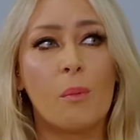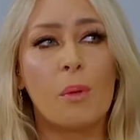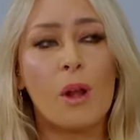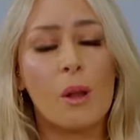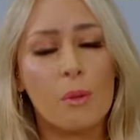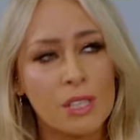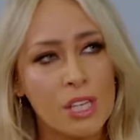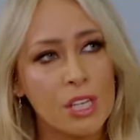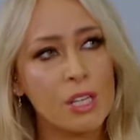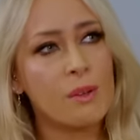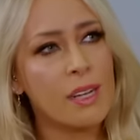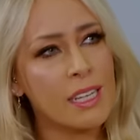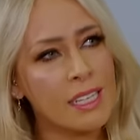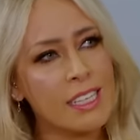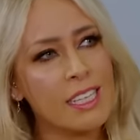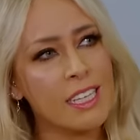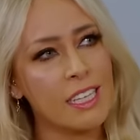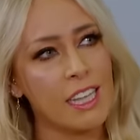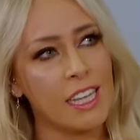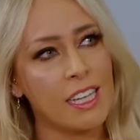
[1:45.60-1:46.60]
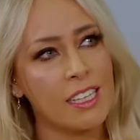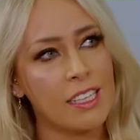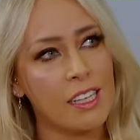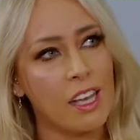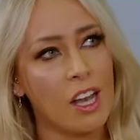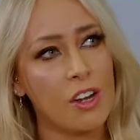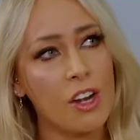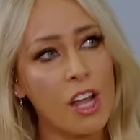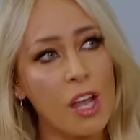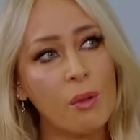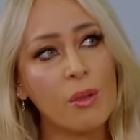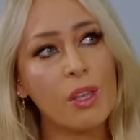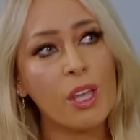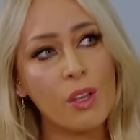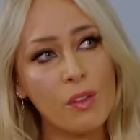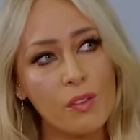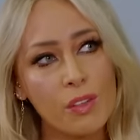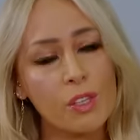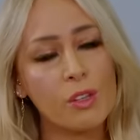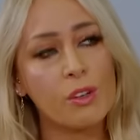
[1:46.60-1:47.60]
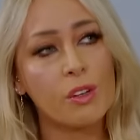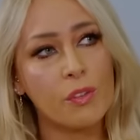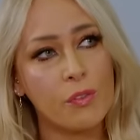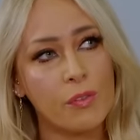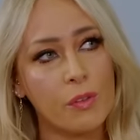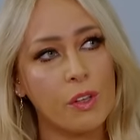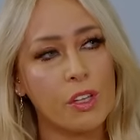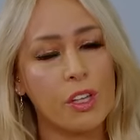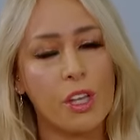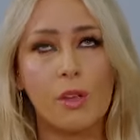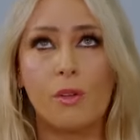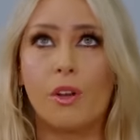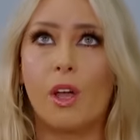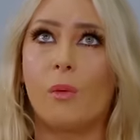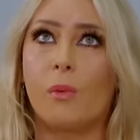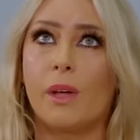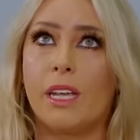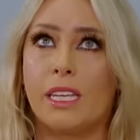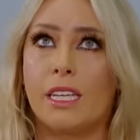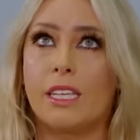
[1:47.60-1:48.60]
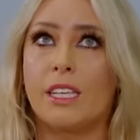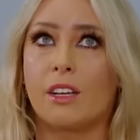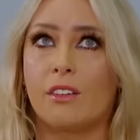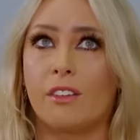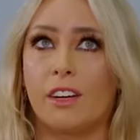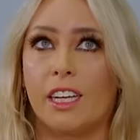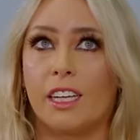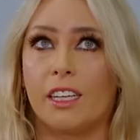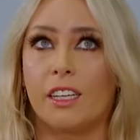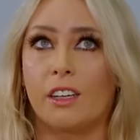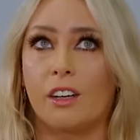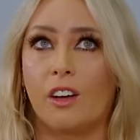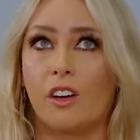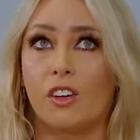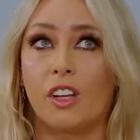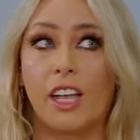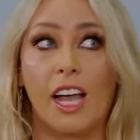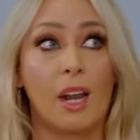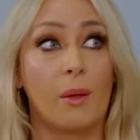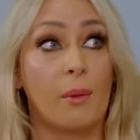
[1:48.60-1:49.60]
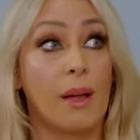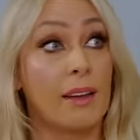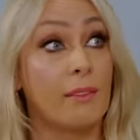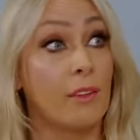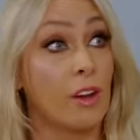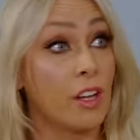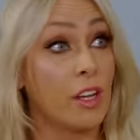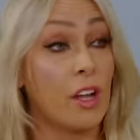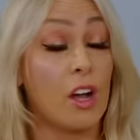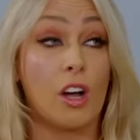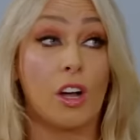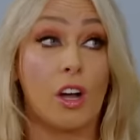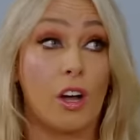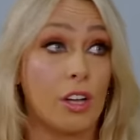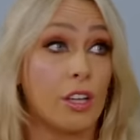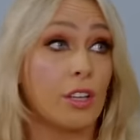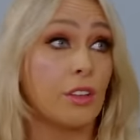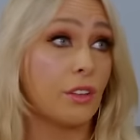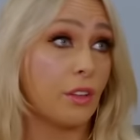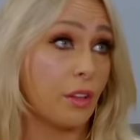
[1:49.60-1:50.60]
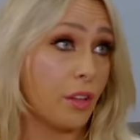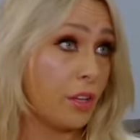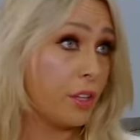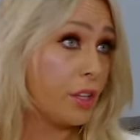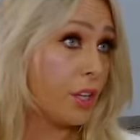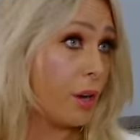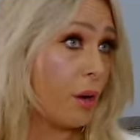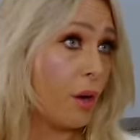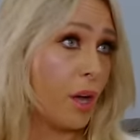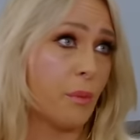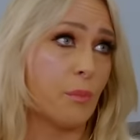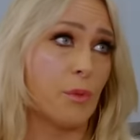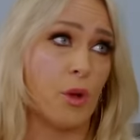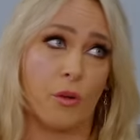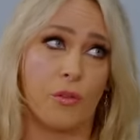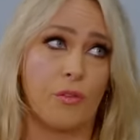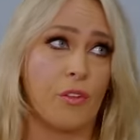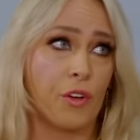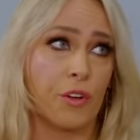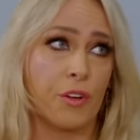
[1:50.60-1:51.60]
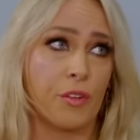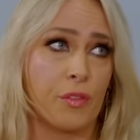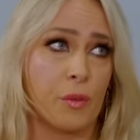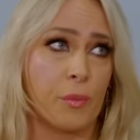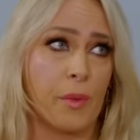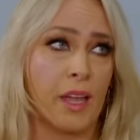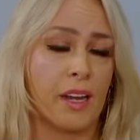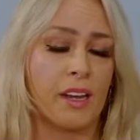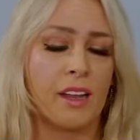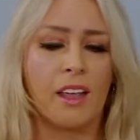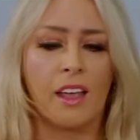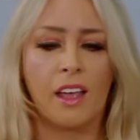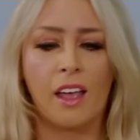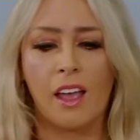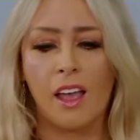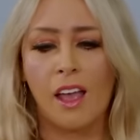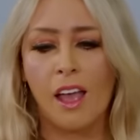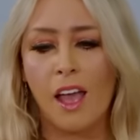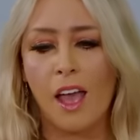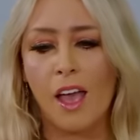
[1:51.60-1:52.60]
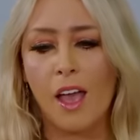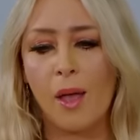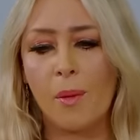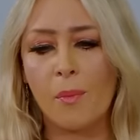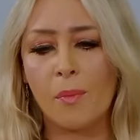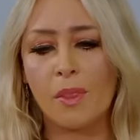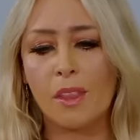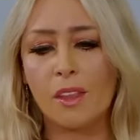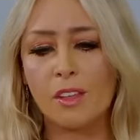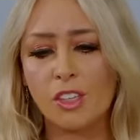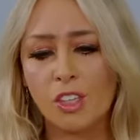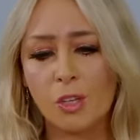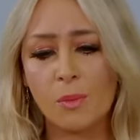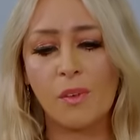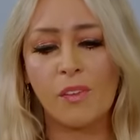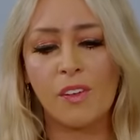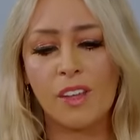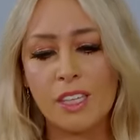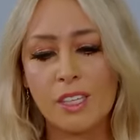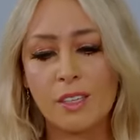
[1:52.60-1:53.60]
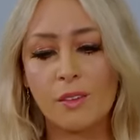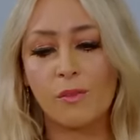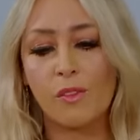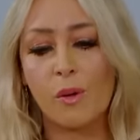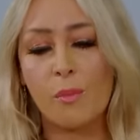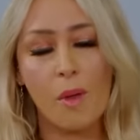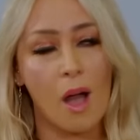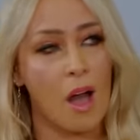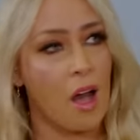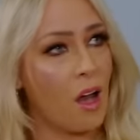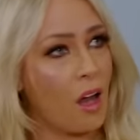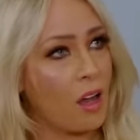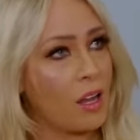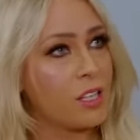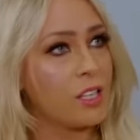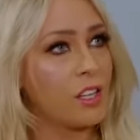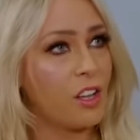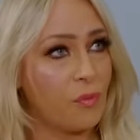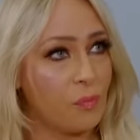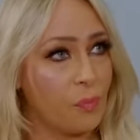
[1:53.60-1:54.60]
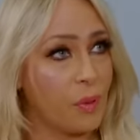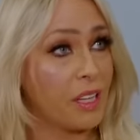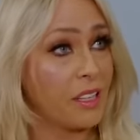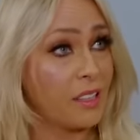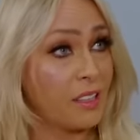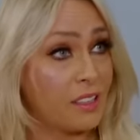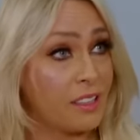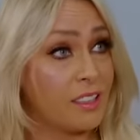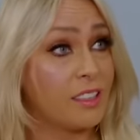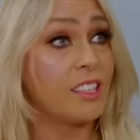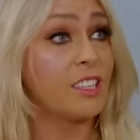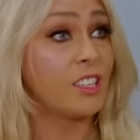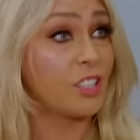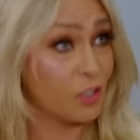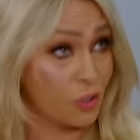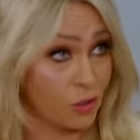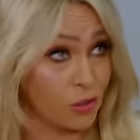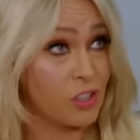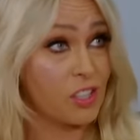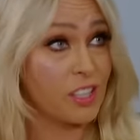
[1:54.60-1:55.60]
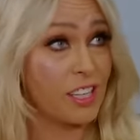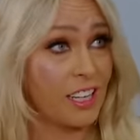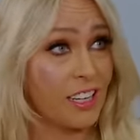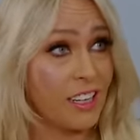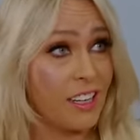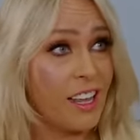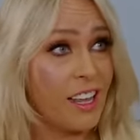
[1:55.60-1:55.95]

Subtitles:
But I was going to ask you this. What? I know you sort of, you know we disagree on what? Galloway, right? I am not fond of the man. Hmm. Some of his remarks have been disgusting.